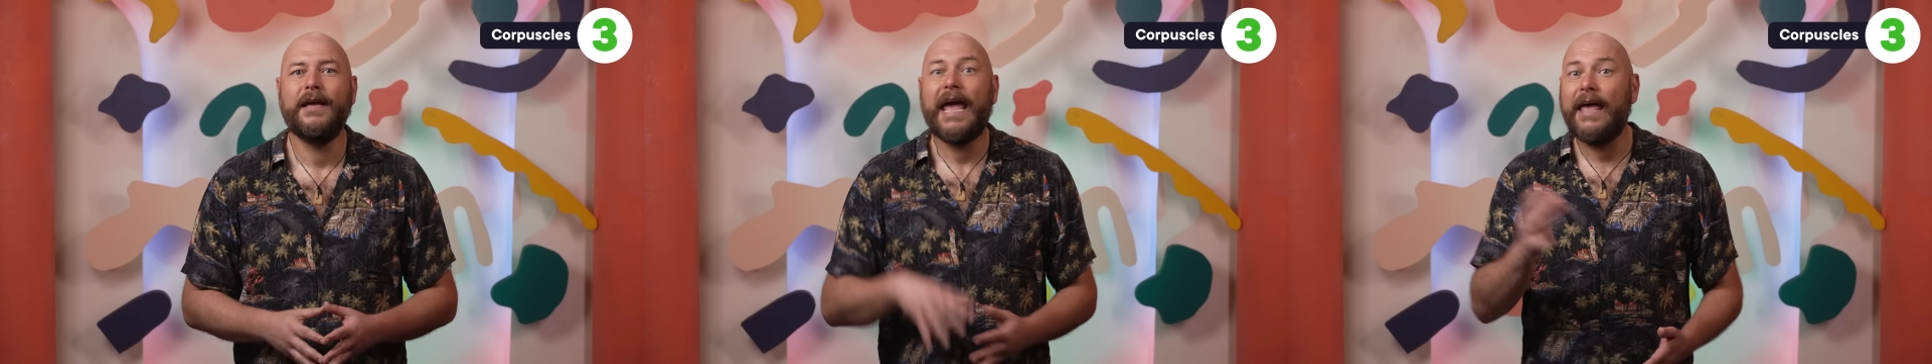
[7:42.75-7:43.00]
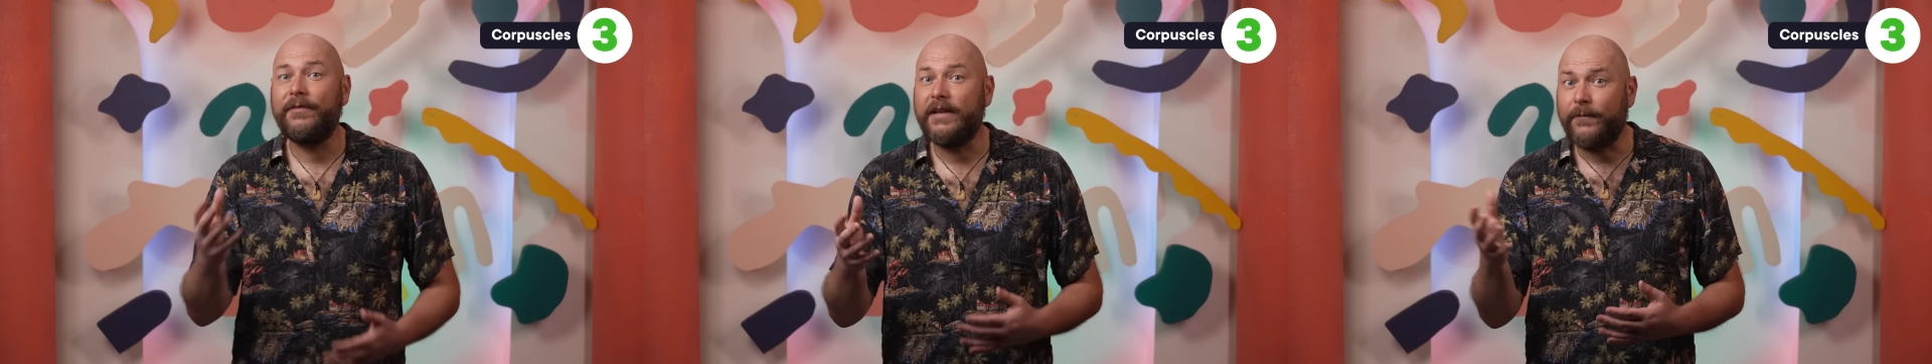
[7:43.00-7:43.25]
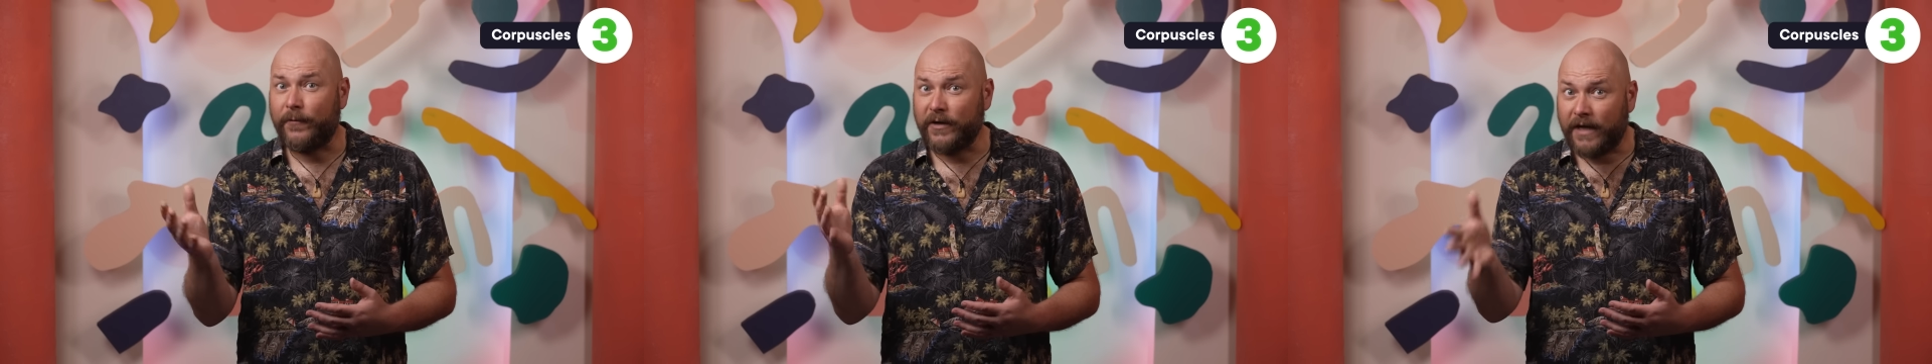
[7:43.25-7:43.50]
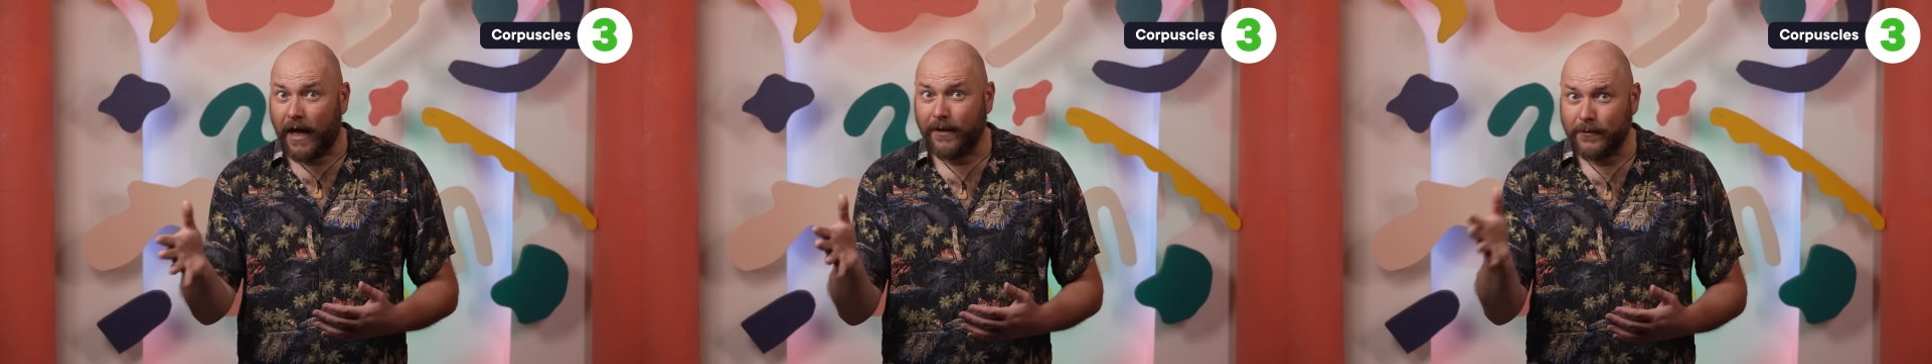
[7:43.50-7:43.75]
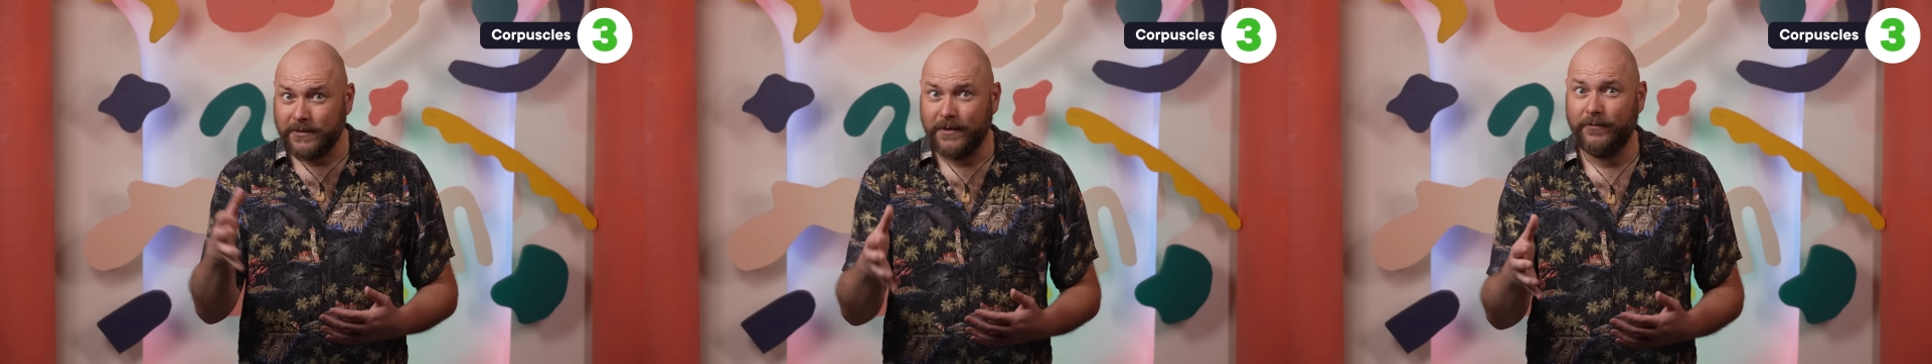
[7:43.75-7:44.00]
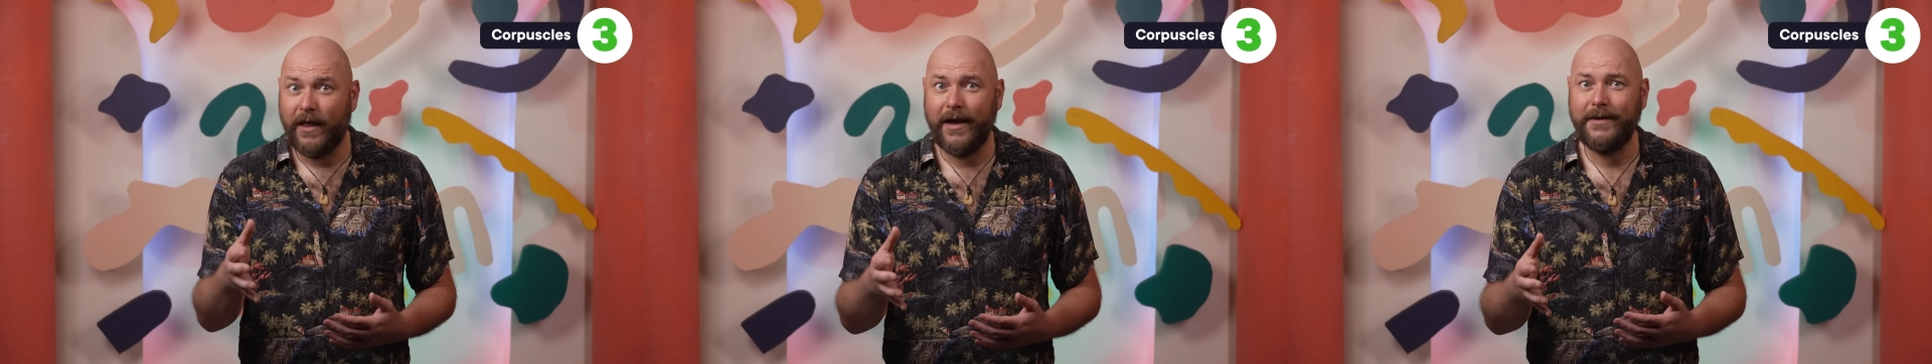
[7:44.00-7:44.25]
and the different colors
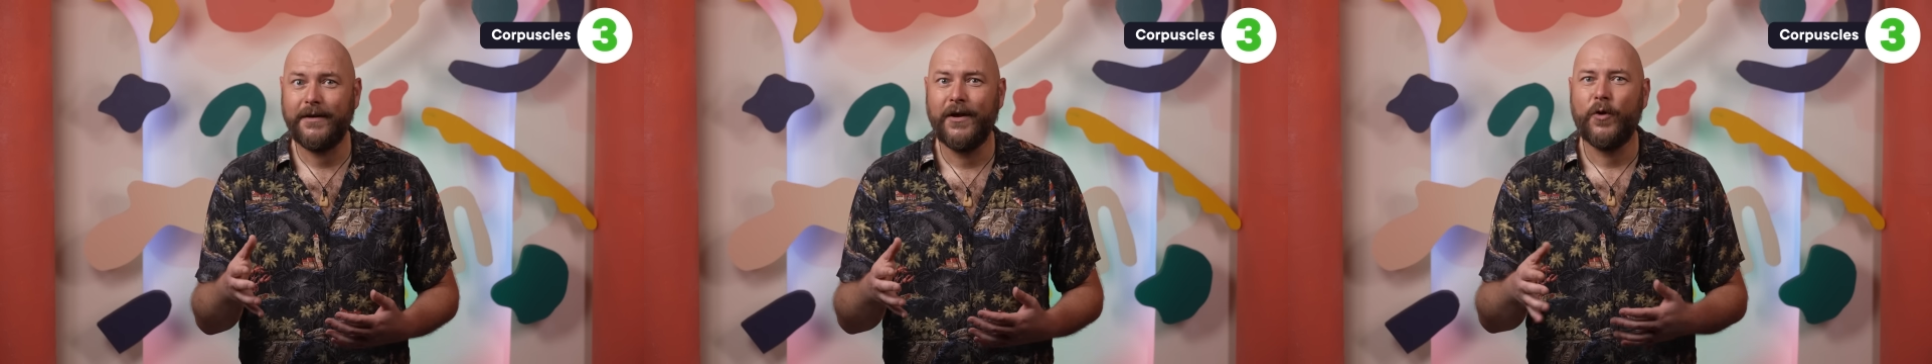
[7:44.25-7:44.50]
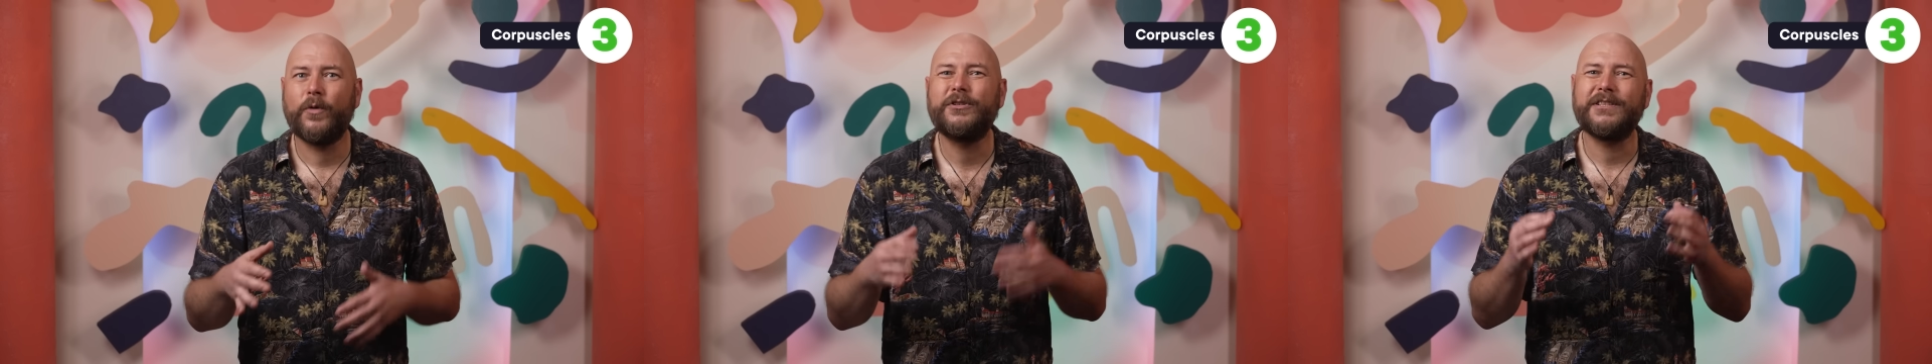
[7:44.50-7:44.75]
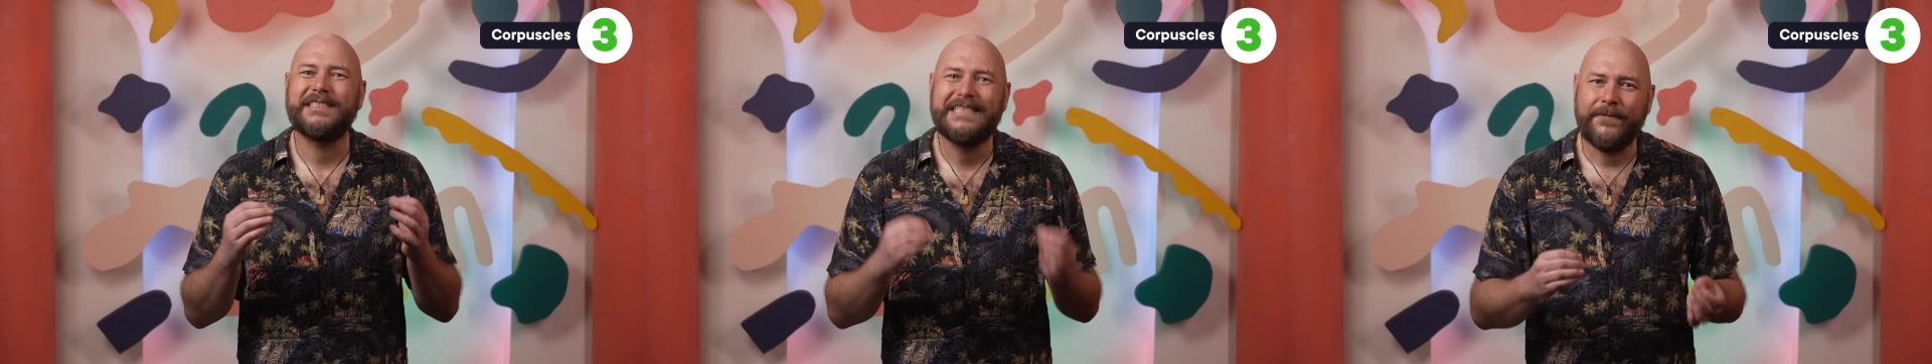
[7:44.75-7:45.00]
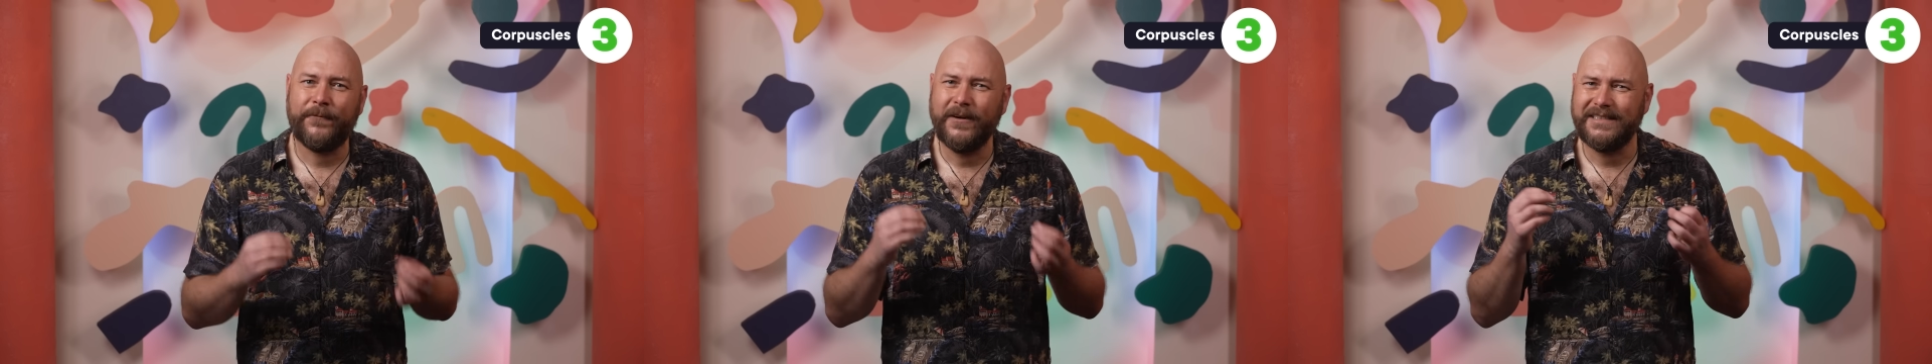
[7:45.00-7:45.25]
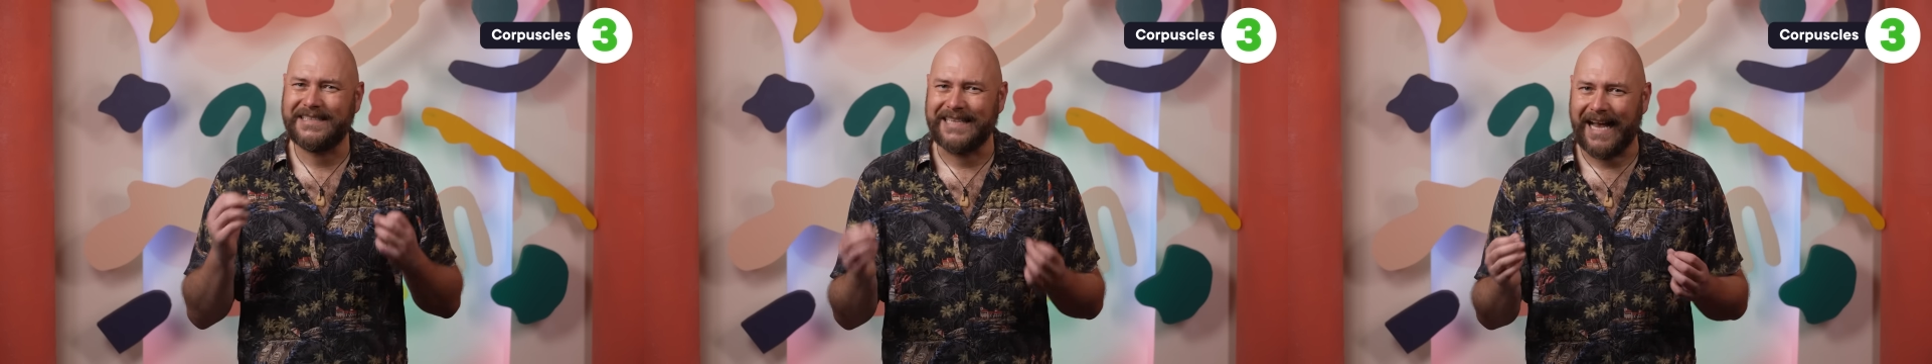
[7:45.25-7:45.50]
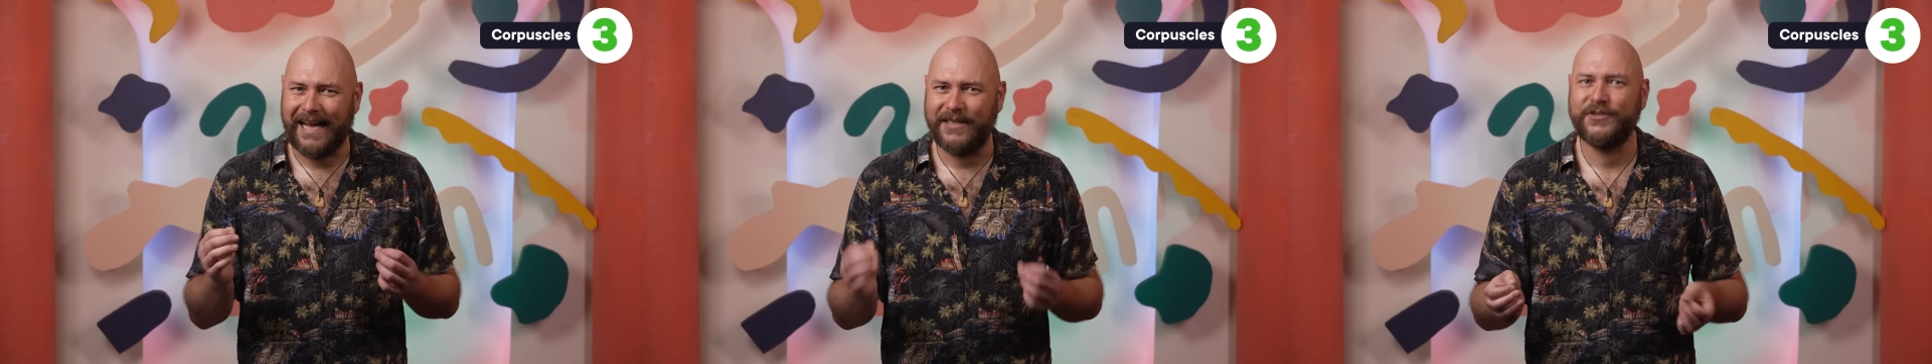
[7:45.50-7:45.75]
of light were just different
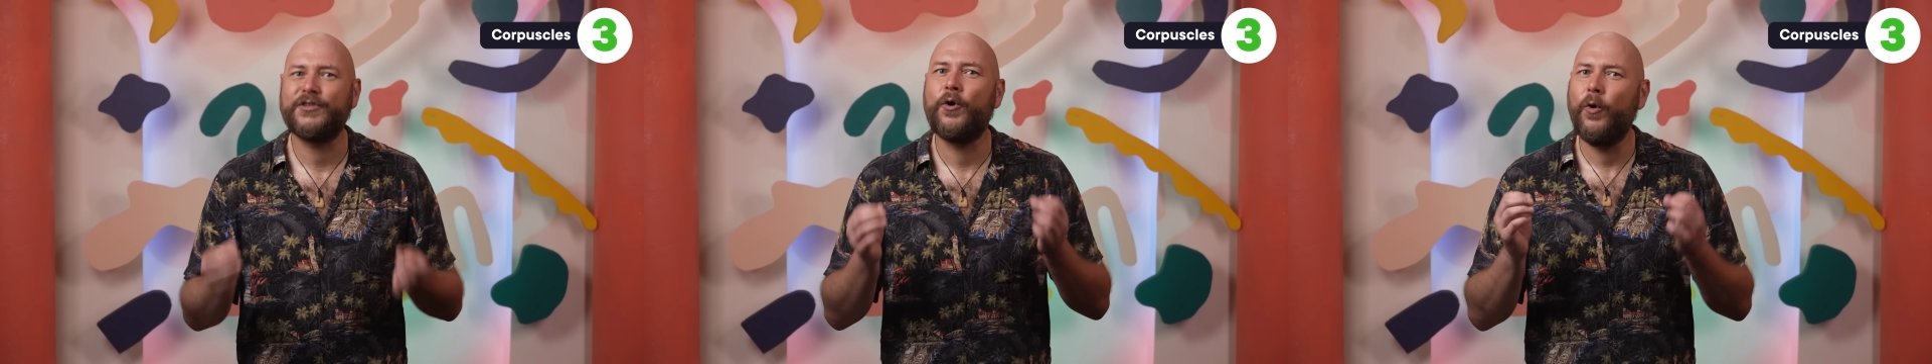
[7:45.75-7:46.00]
sized